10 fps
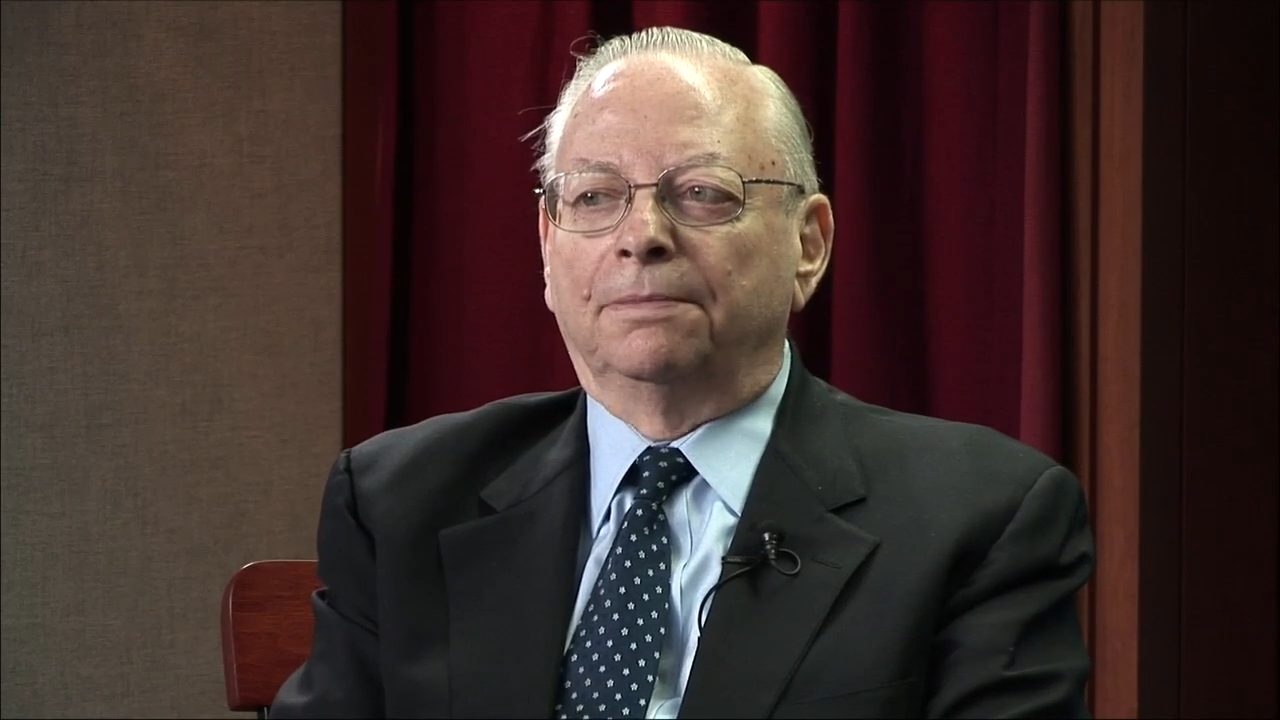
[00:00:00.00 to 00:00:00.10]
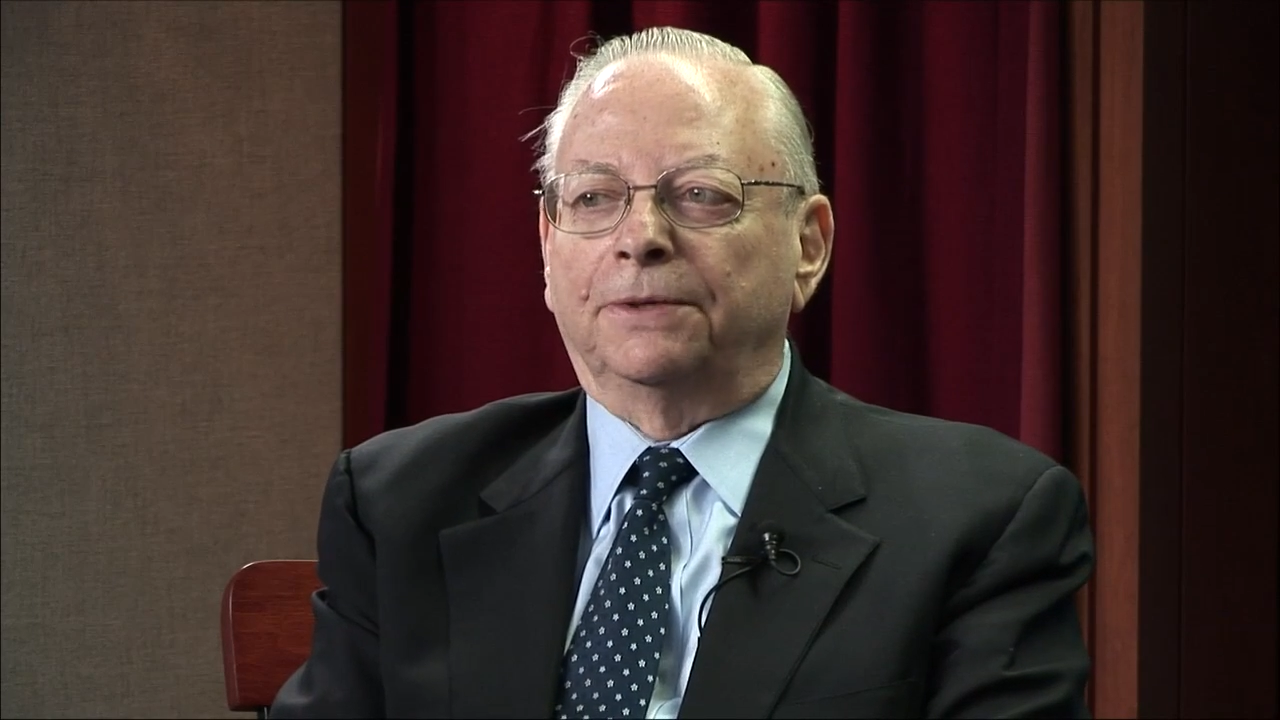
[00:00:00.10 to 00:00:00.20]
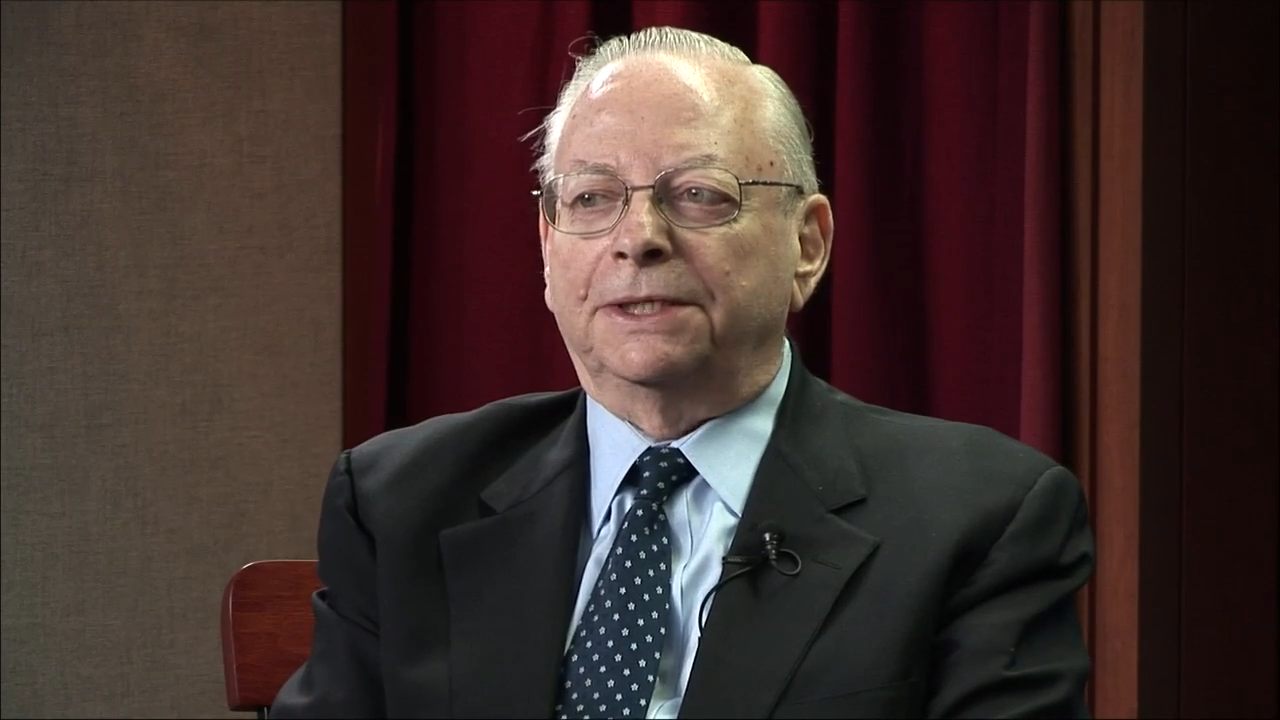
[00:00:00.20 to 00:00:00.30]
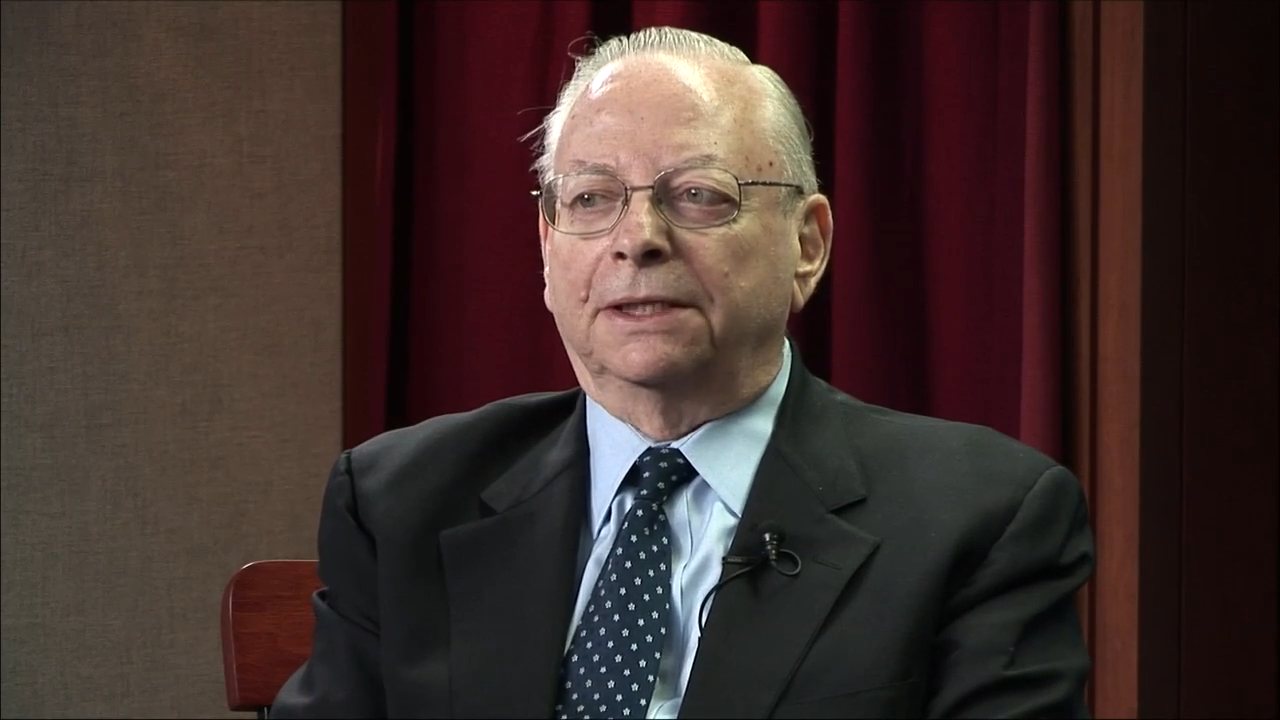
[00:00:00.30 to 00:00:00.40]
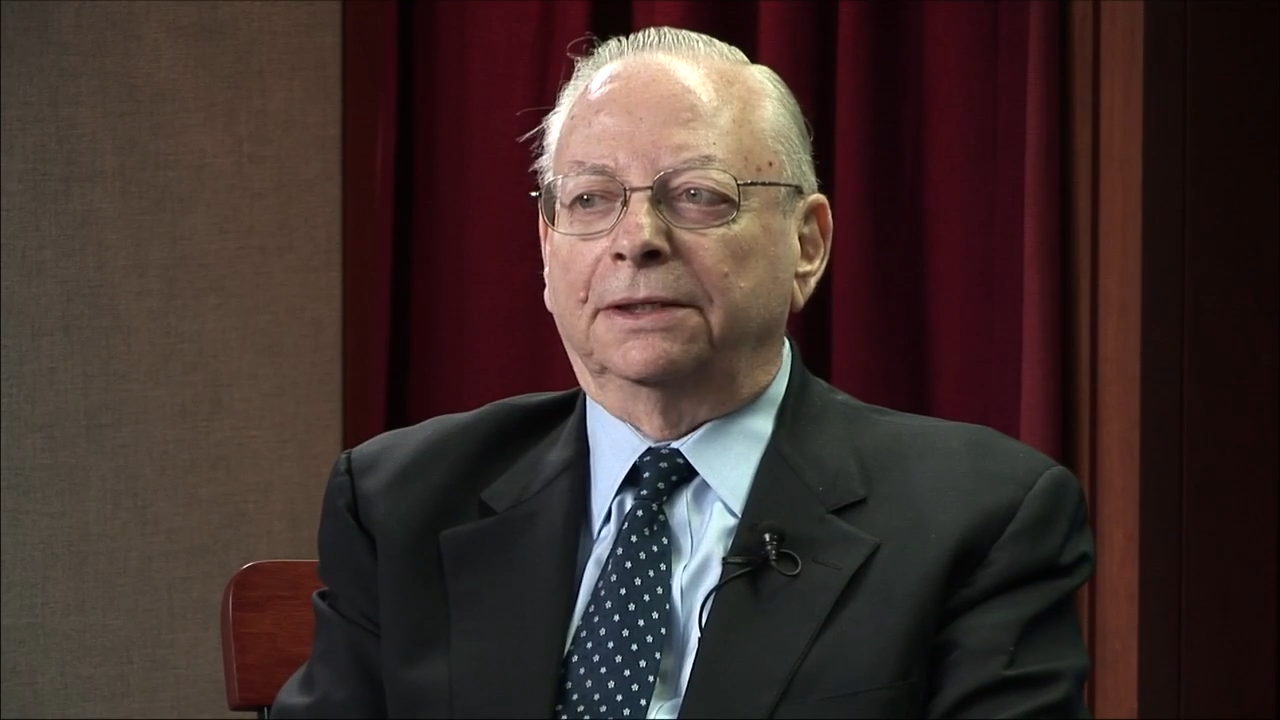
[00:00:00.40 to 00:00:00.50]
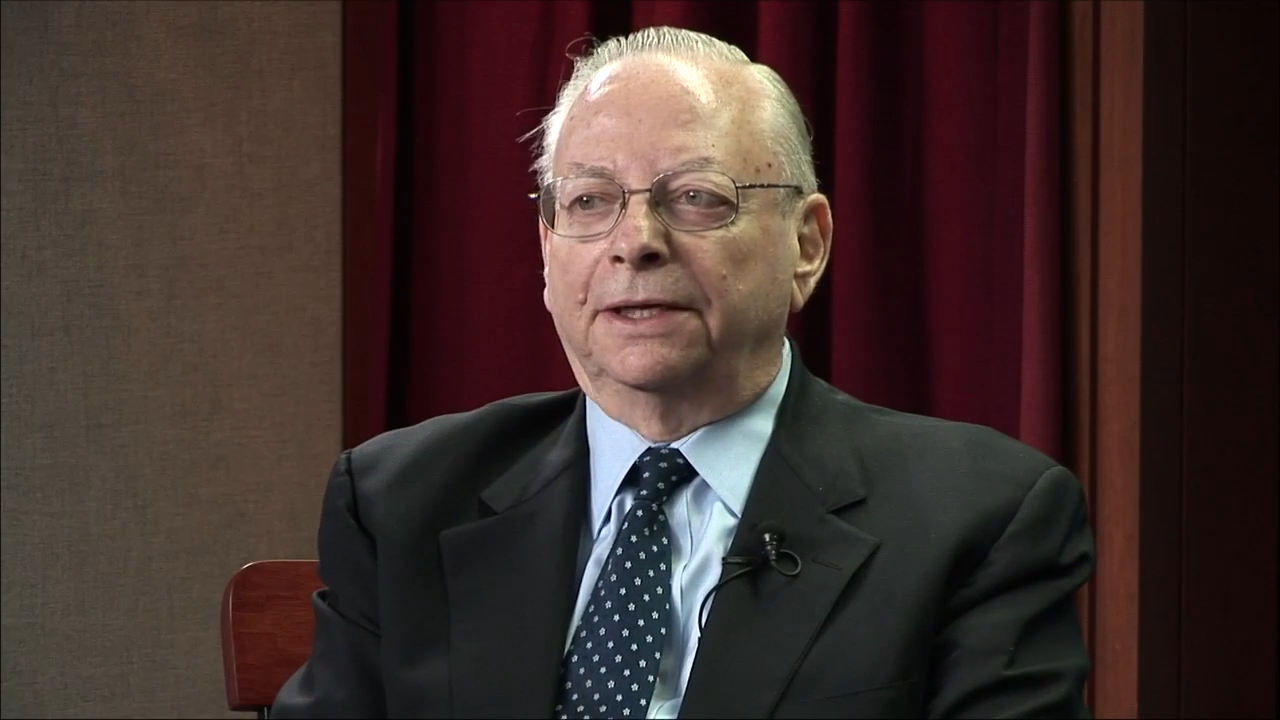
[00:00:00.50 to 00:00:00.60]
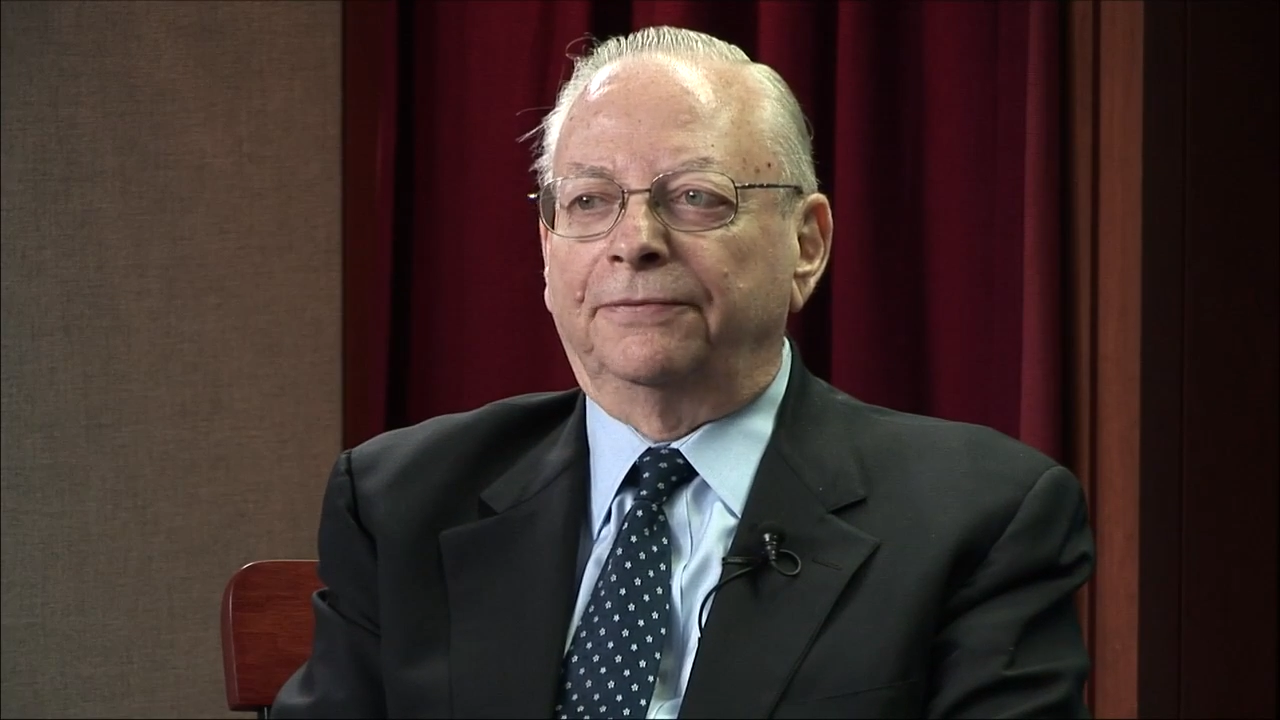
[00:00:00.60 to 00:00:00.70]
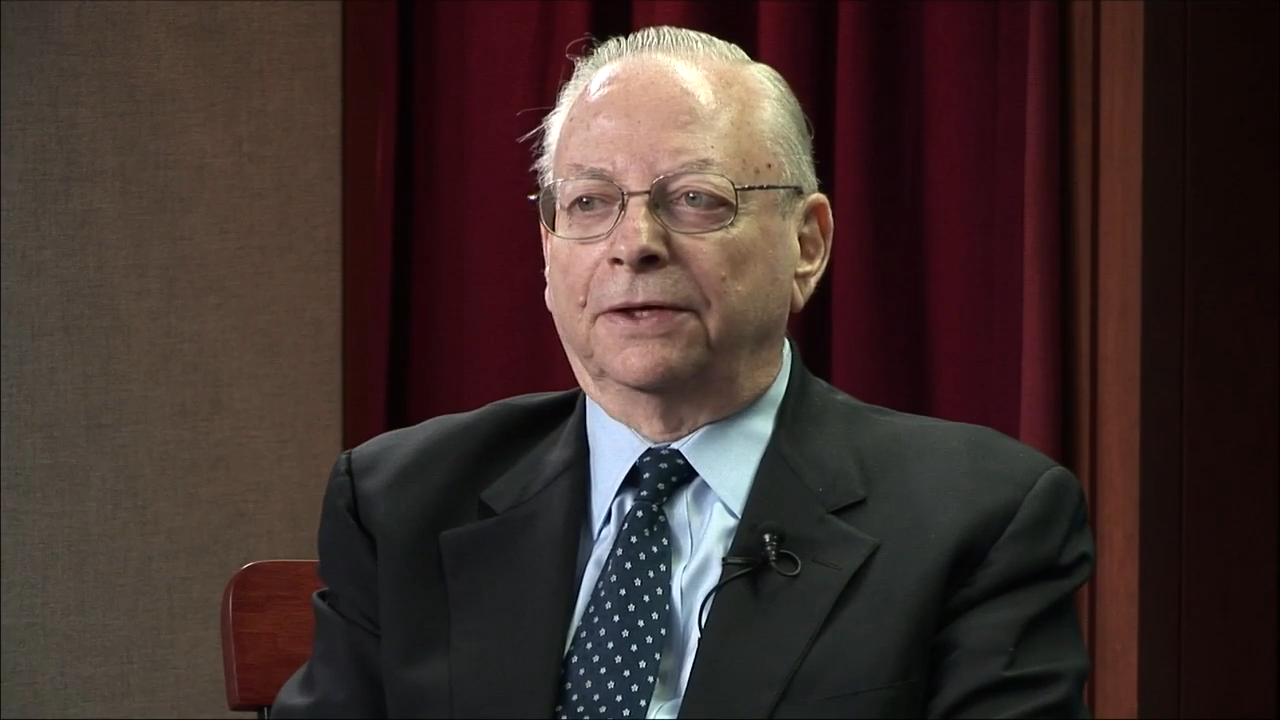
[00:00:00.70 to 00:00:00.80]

particularly of